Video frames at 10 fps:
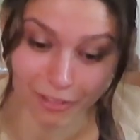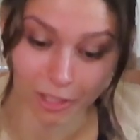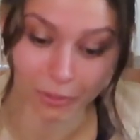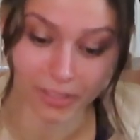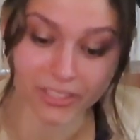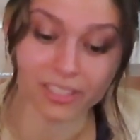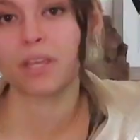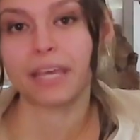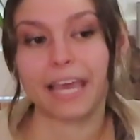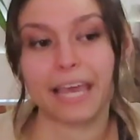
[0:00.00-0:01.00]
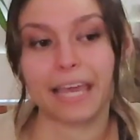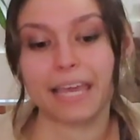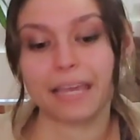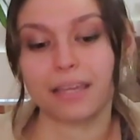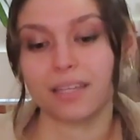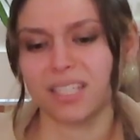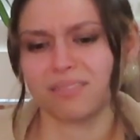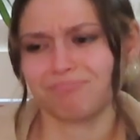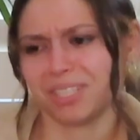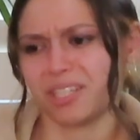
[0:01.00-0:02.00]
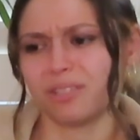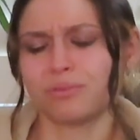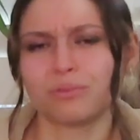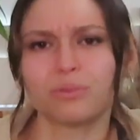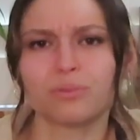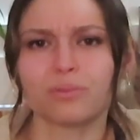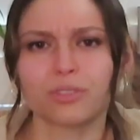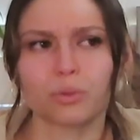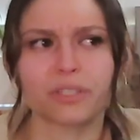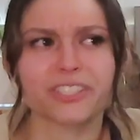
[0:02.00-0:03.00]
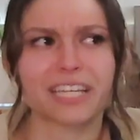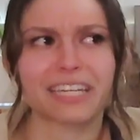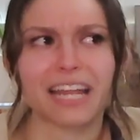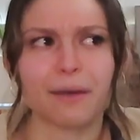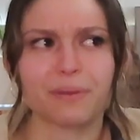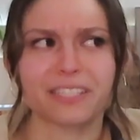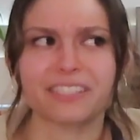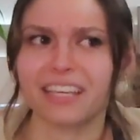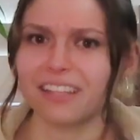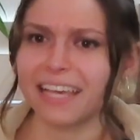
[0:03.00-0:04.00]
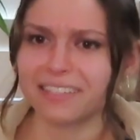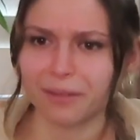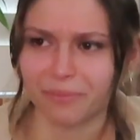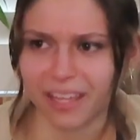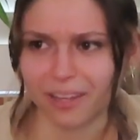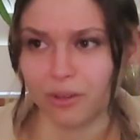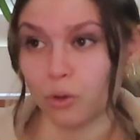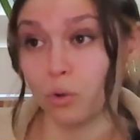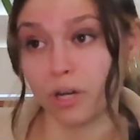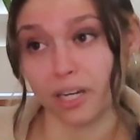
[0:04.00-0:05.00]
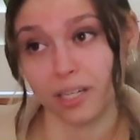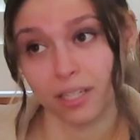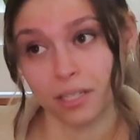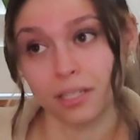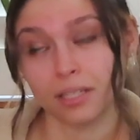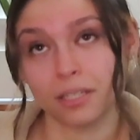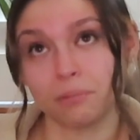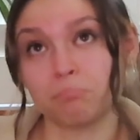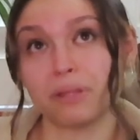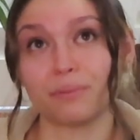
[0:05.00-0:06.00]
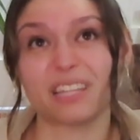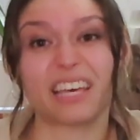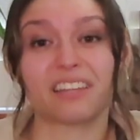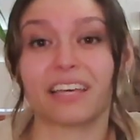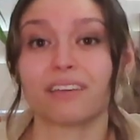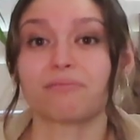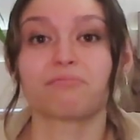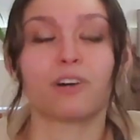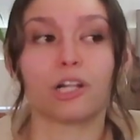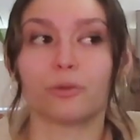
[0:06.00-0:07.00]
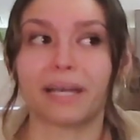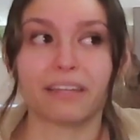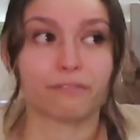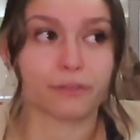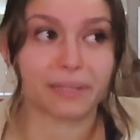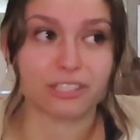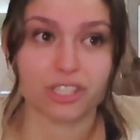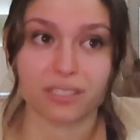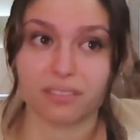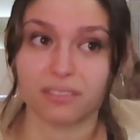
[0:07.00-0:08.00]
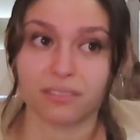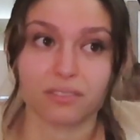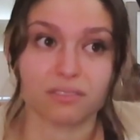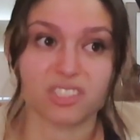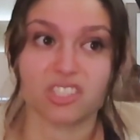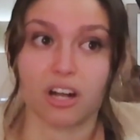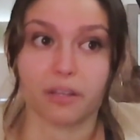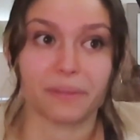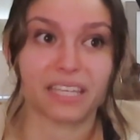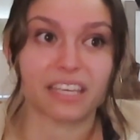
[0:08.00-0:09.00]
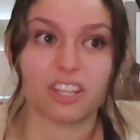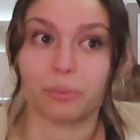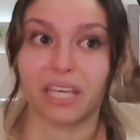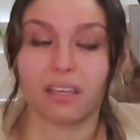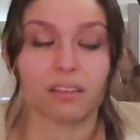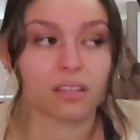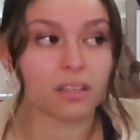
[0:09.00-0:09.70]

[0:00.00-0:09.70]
followers. The worst that can happen is they like something. Or maybe they like follow my information, stalk me, kill me.